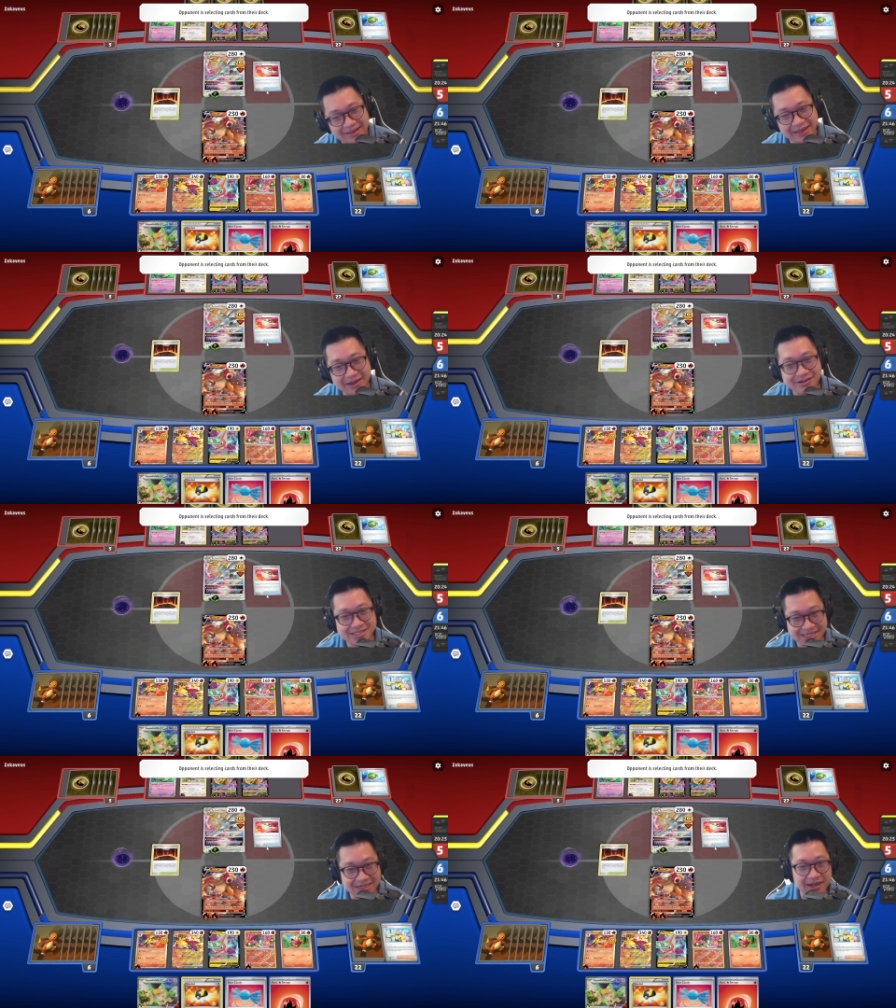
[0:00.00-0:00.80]

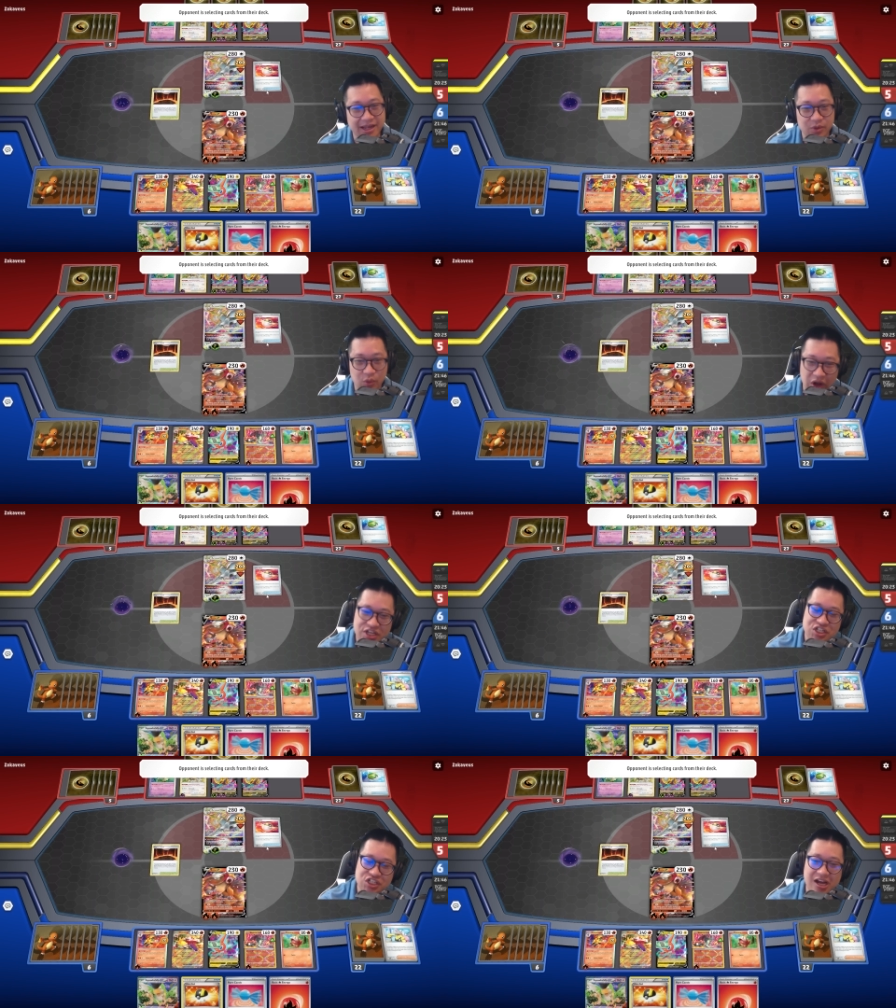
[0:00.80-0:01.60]
Giratina can
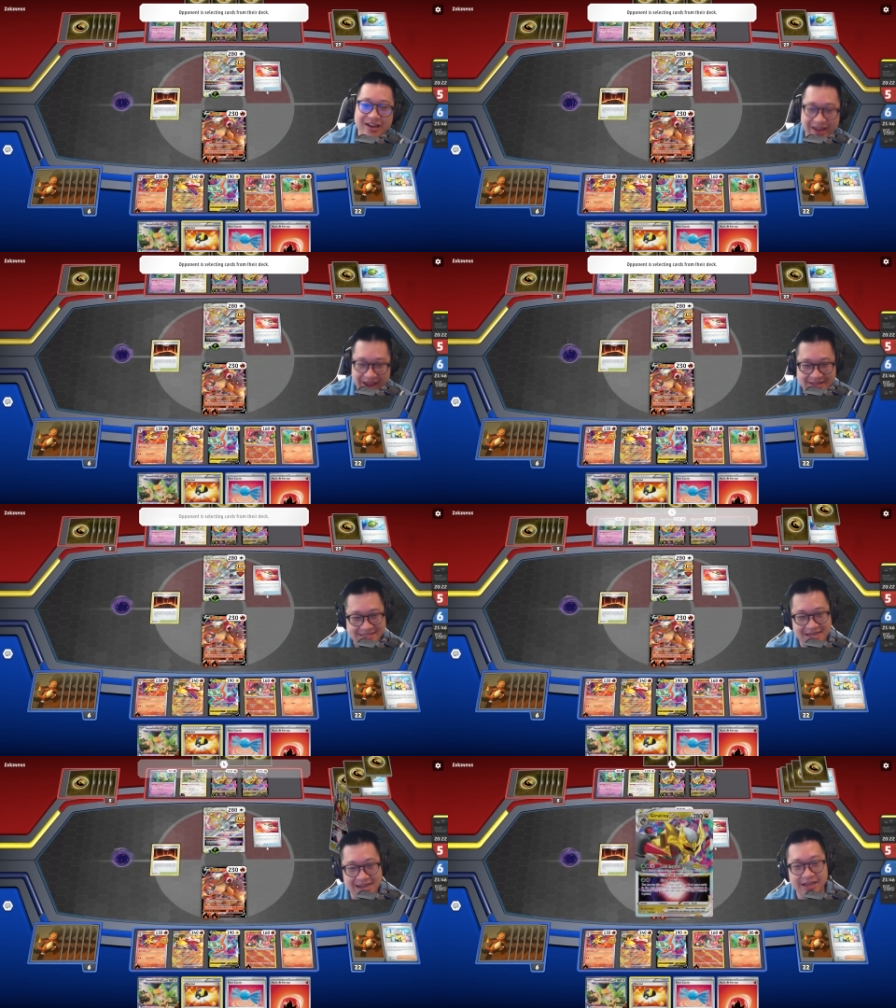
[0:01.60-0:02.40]
one-shot
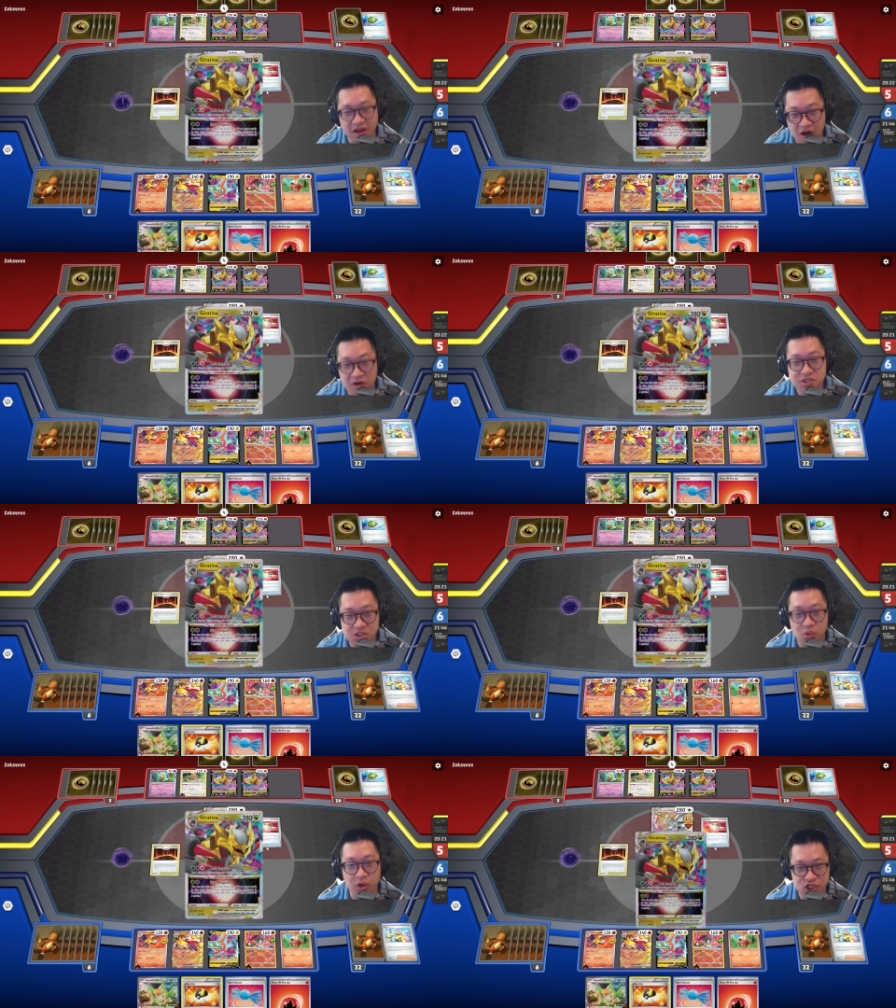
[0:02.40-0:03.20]
Entei, can
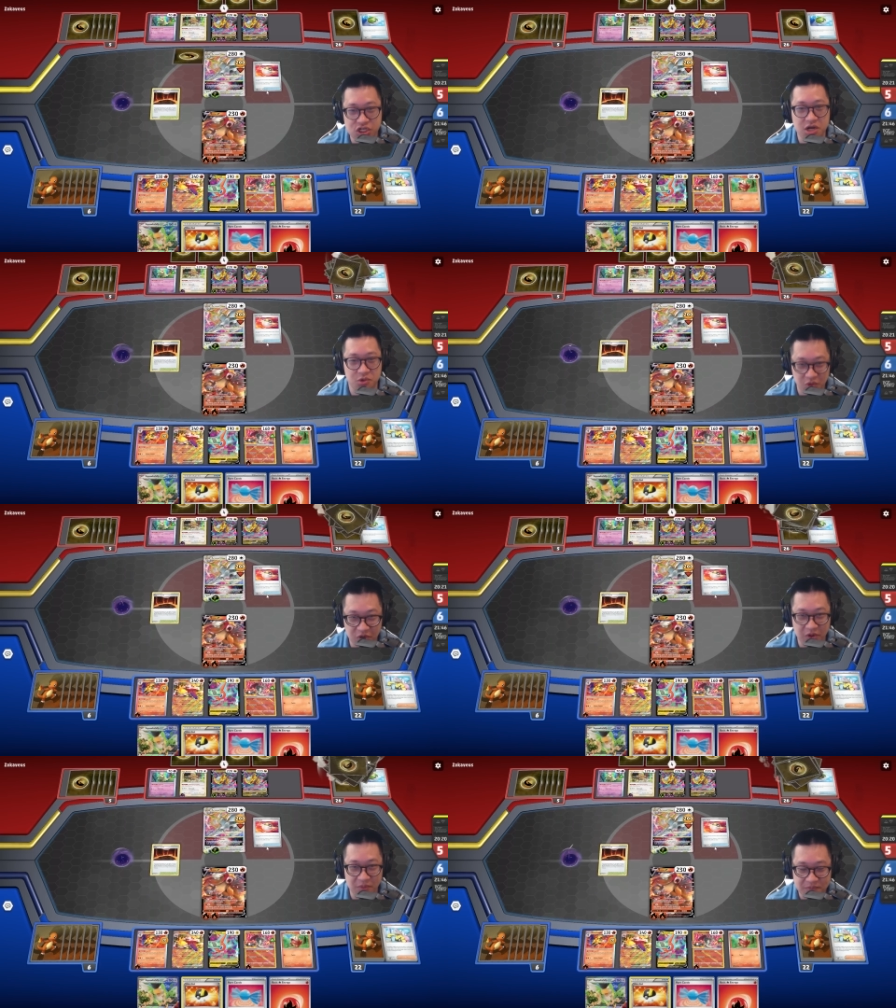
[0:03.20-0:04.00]
also one-shot
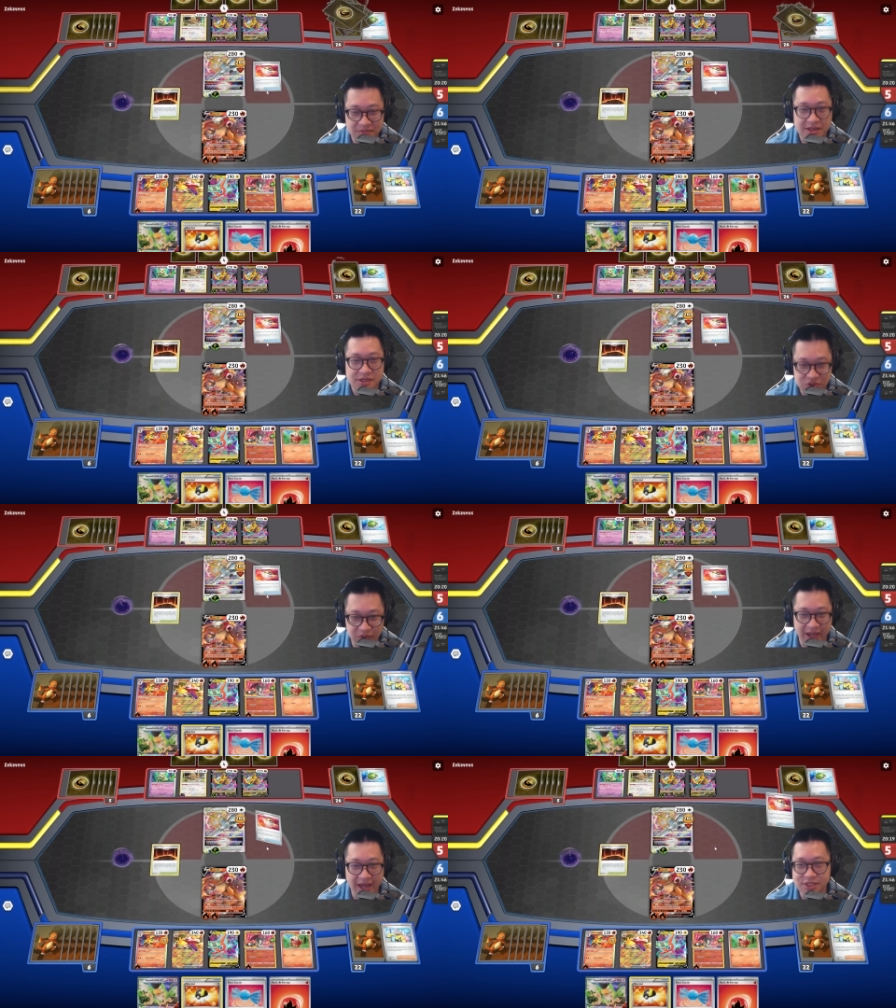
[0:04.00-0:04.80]
Rotom. So
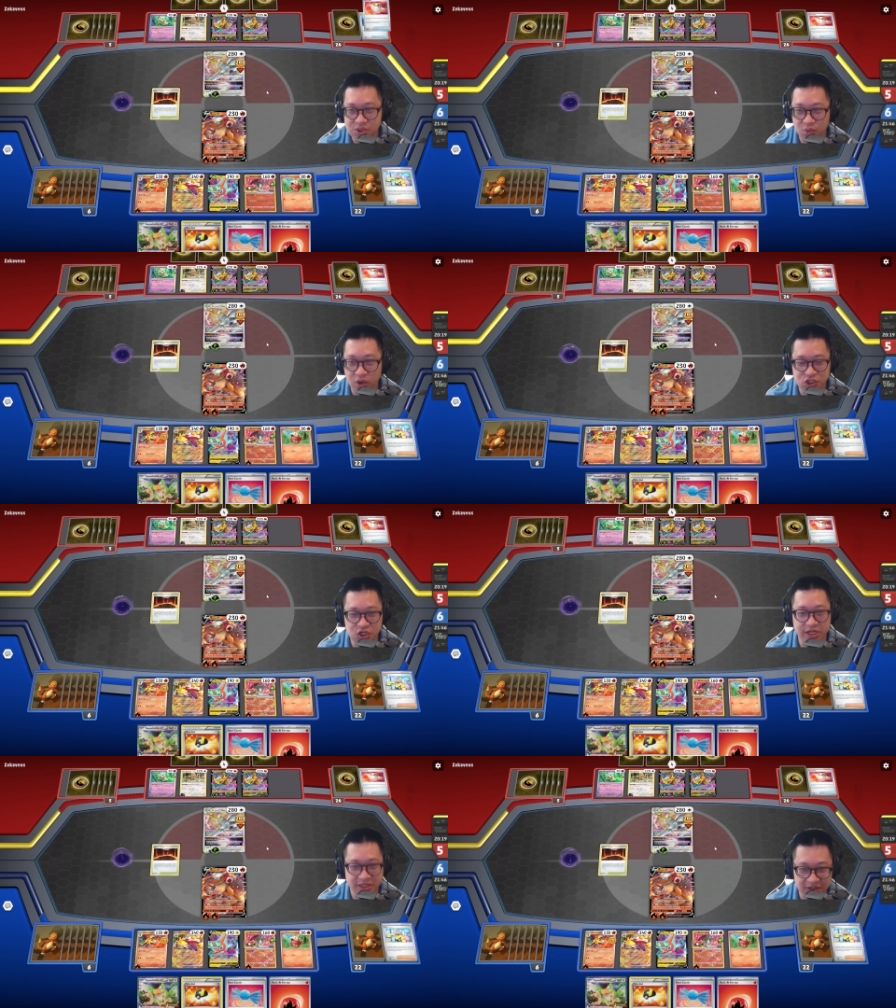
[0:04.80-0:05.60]
he has a
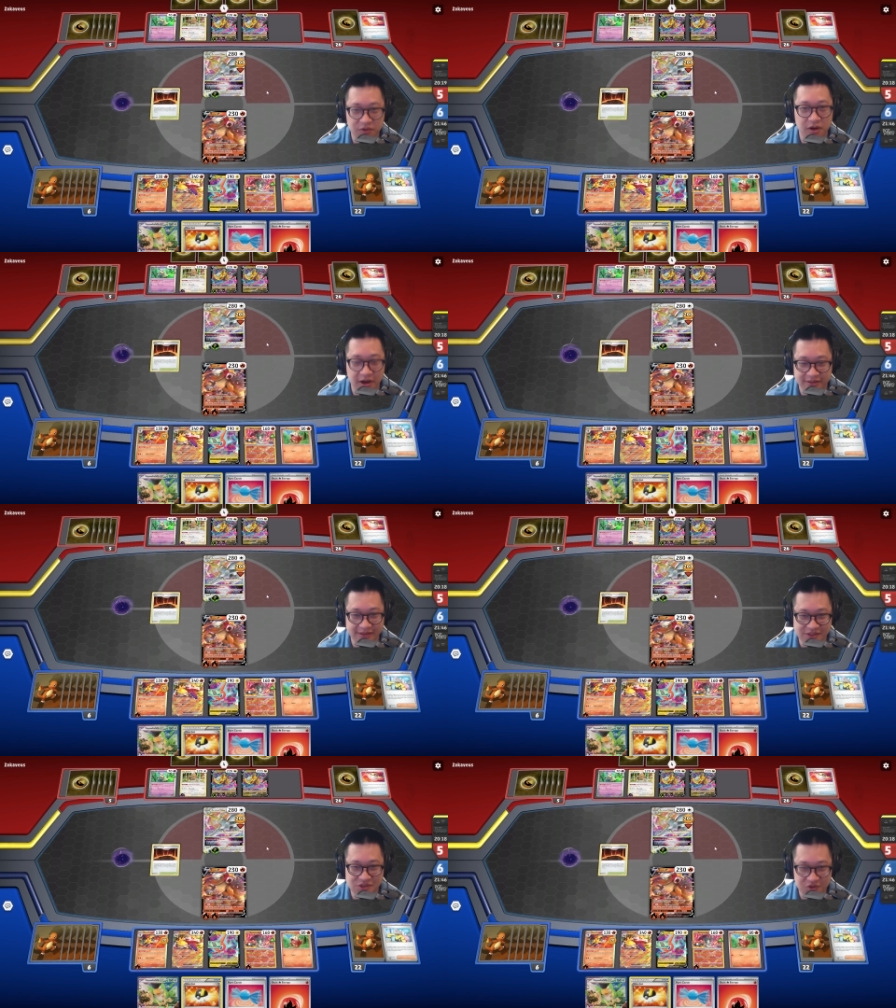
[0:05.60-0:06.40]
one-shot kill on
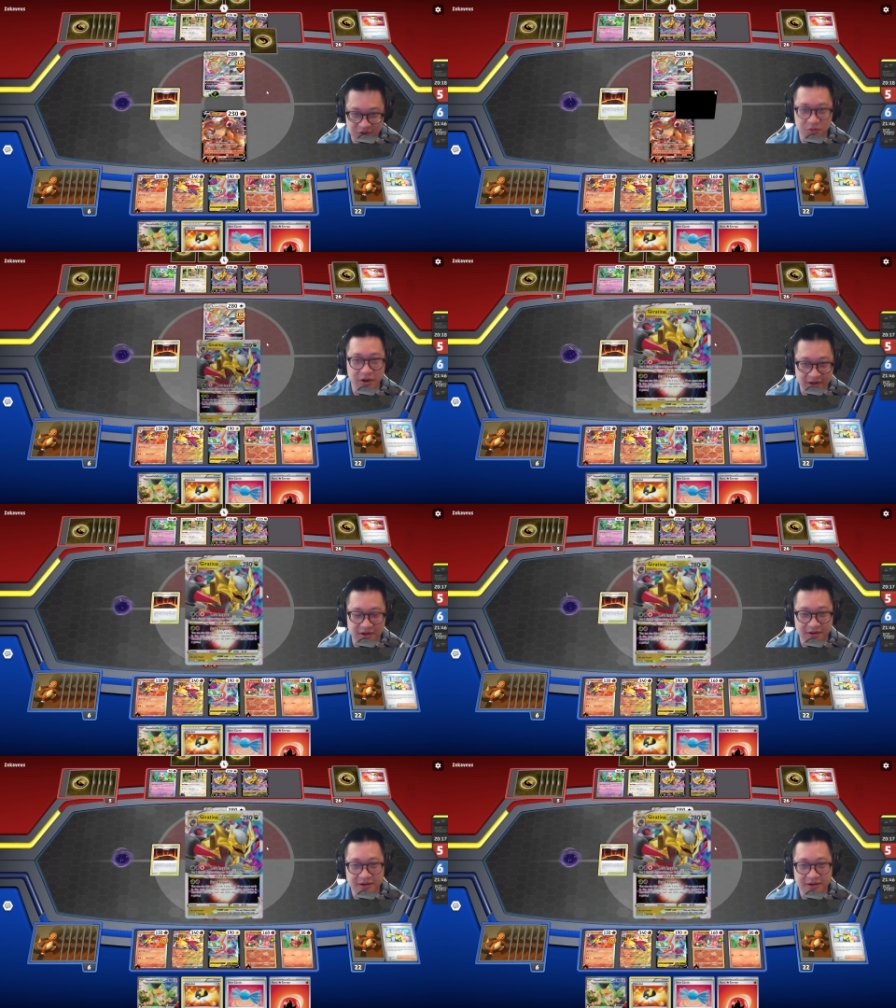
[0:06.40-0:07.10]
this turn right here.